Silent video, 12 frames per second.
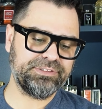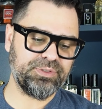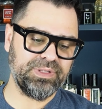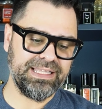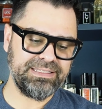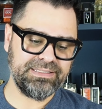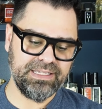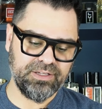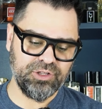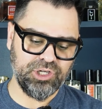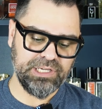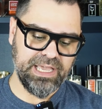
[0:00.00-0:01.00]
So let's take a
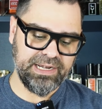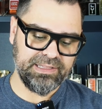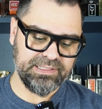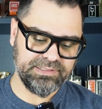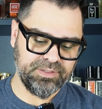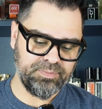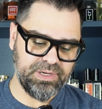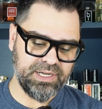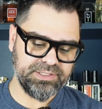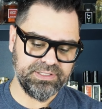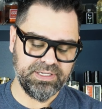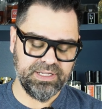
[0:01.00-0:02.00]
look at it. Let's
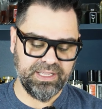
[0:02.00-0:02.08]
unbox it.